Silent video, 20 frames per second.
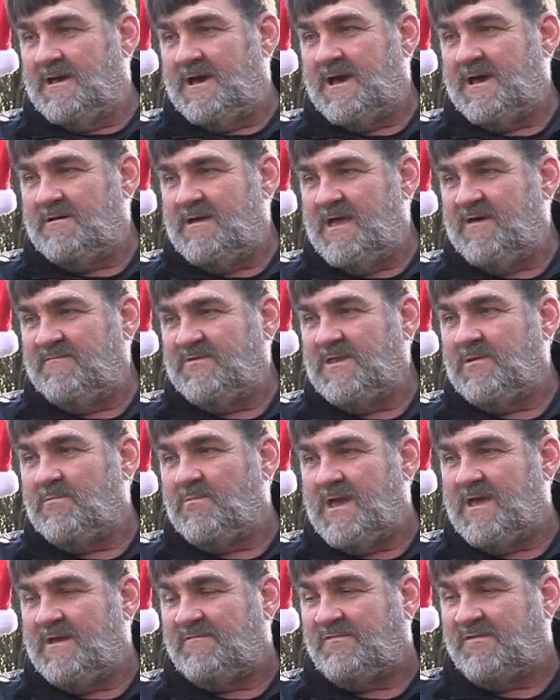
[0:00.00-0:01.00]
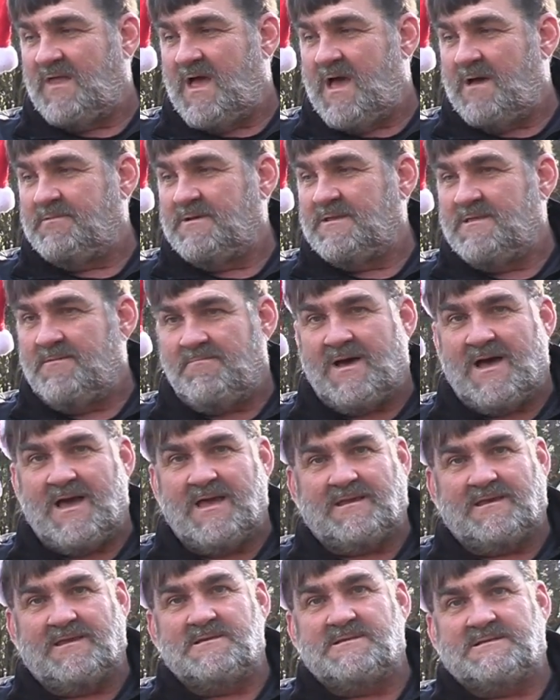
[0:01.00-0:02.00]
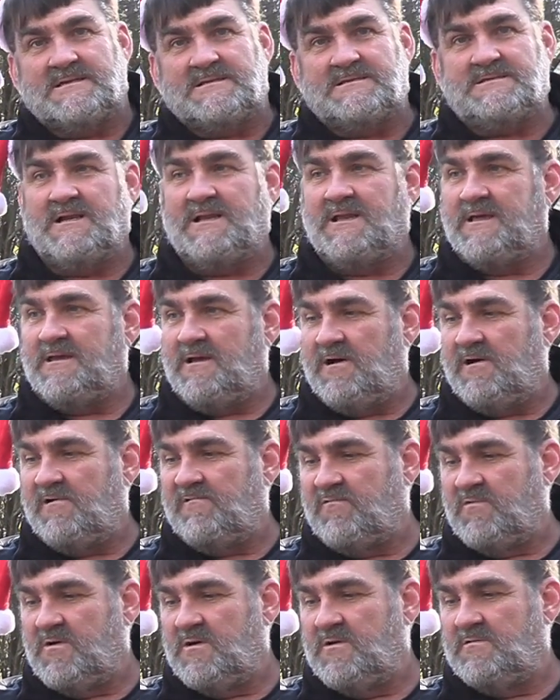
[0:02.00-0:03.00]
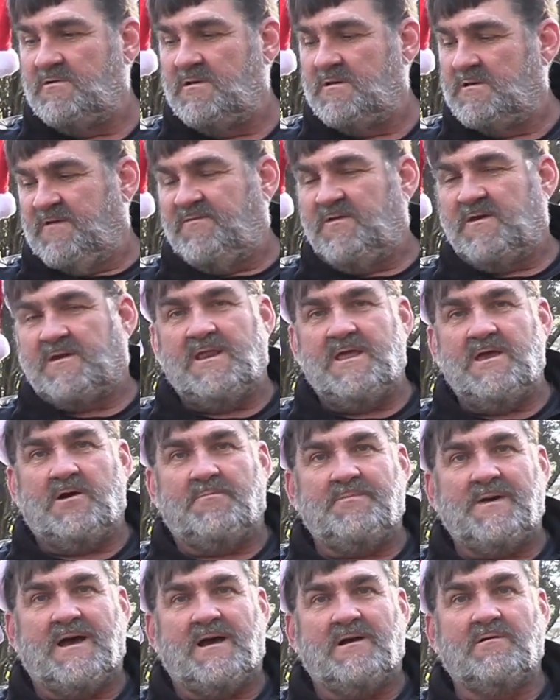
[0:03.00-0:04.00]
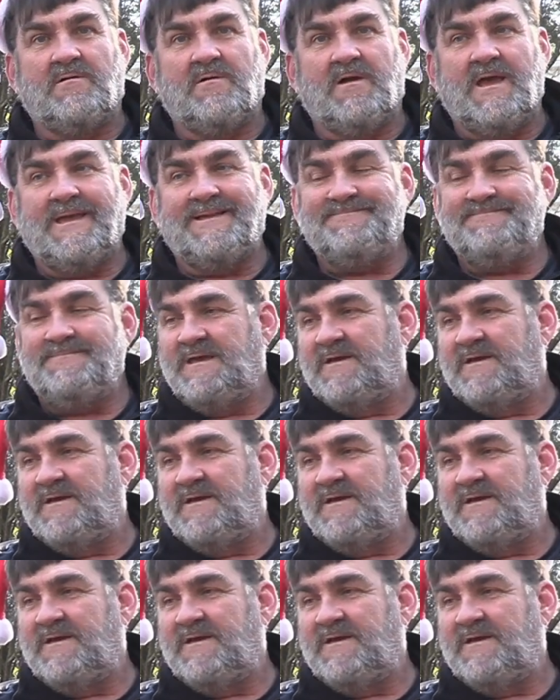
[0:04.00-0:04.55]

I don't have any way of stopping the bike consistently off road. If you can help out, great.